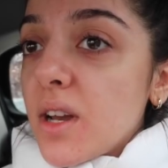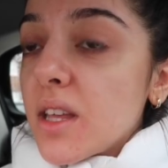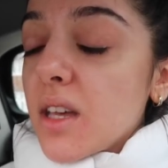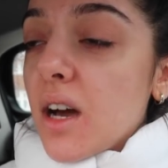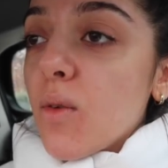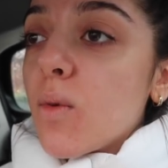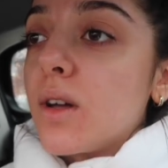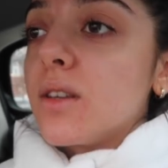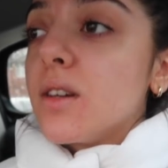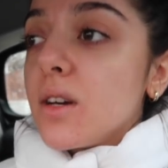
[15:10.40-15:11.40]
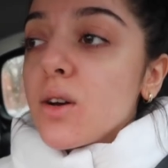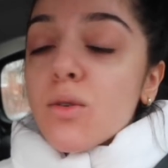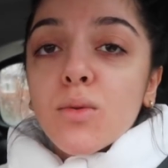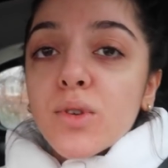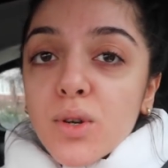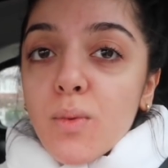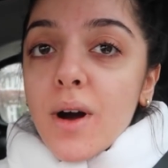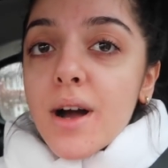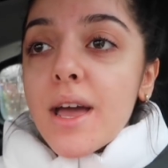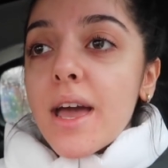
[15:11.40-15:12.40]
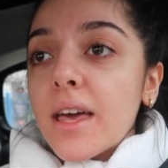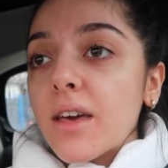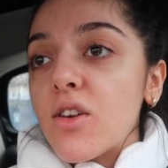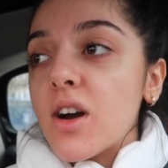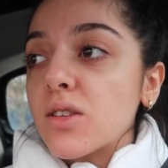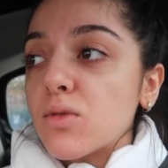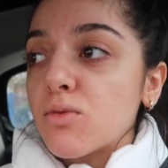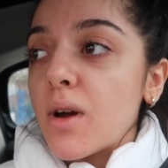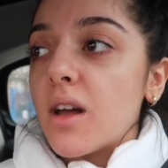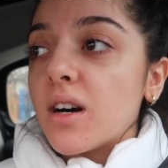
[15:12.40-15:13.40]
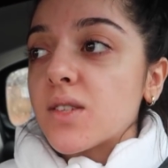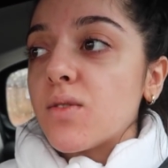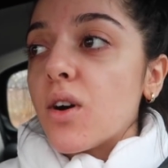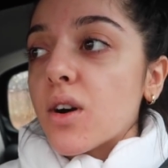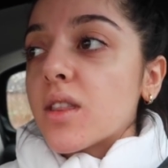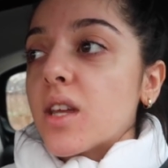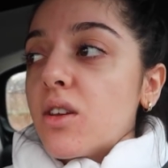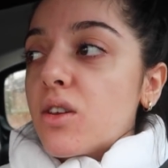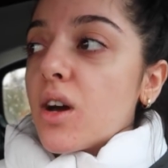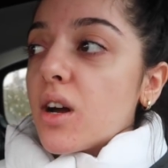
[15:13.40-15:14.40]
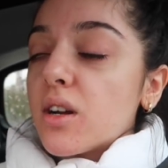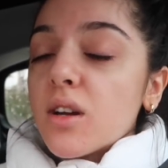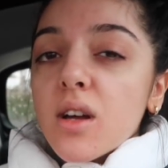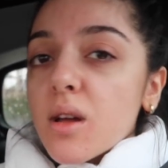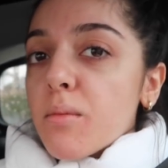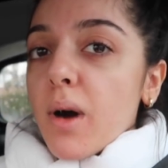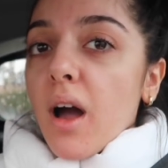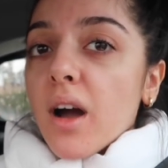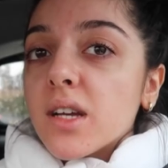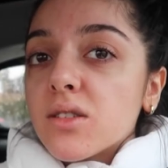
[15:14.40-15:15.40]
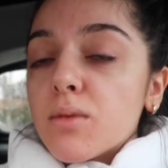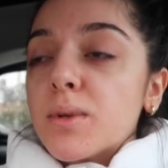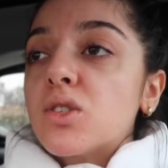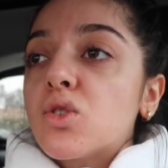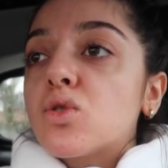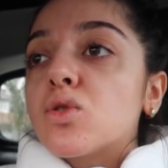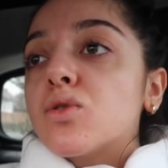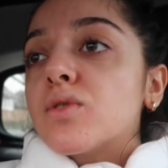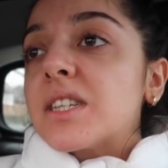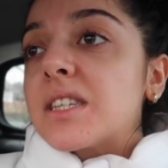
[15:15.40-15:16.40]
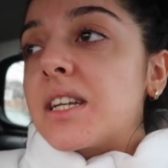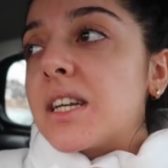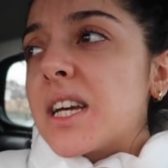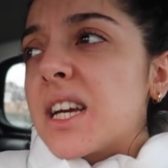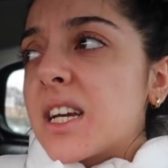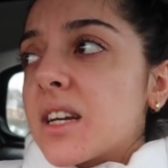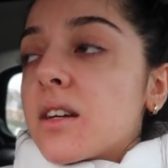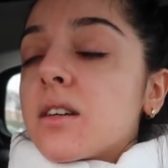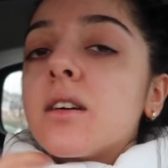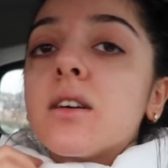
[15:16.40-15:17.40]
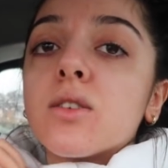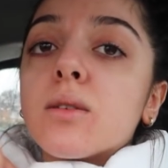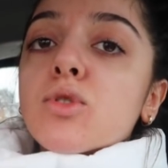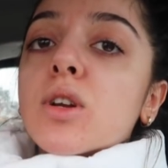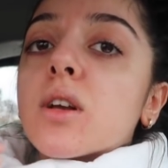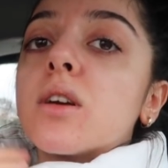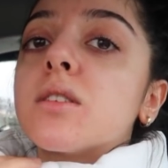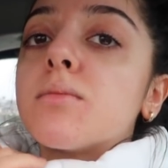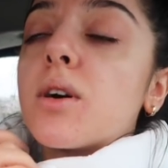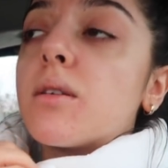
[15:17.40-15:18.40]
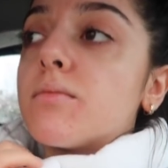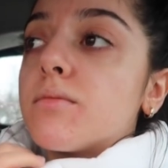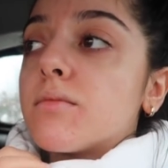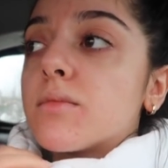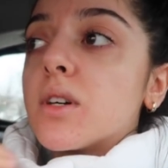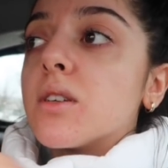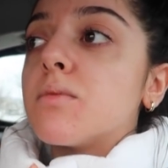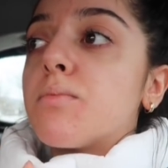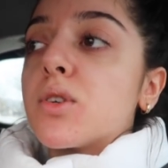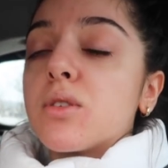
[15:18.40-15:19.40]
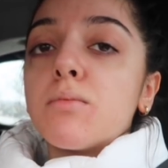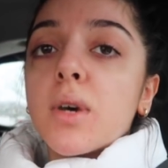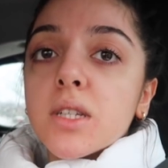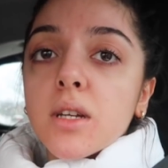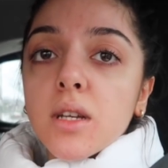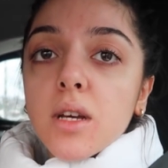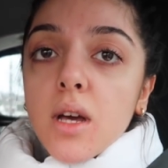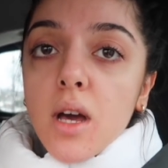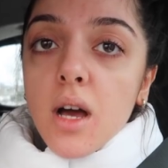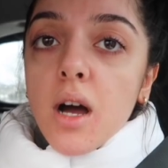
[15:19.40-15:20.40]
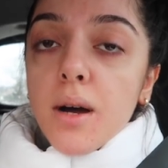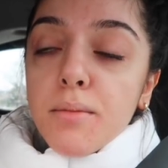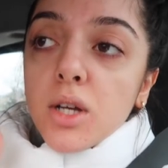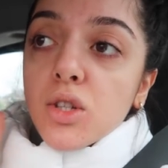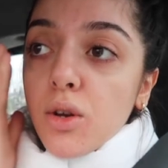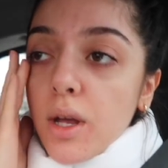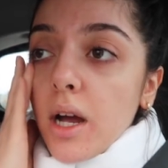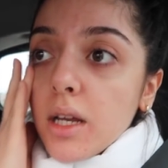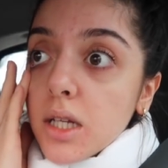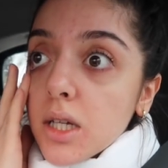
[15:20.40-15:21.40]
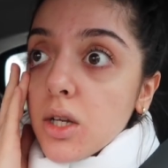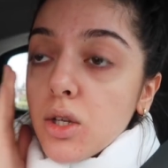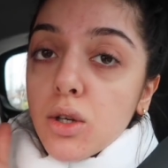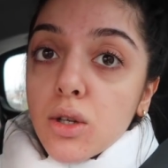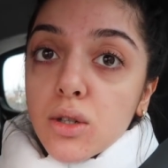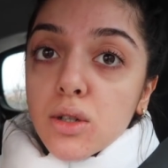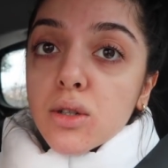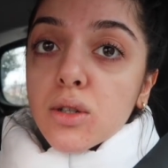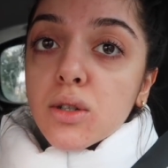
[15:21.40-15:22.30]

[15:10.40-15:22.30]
I feel like the other one wasn't working. If you guys watched my last vlog, then you know my eyes are a bit sore recently. Sorry, I'm trying to close the bottom button. I need a new,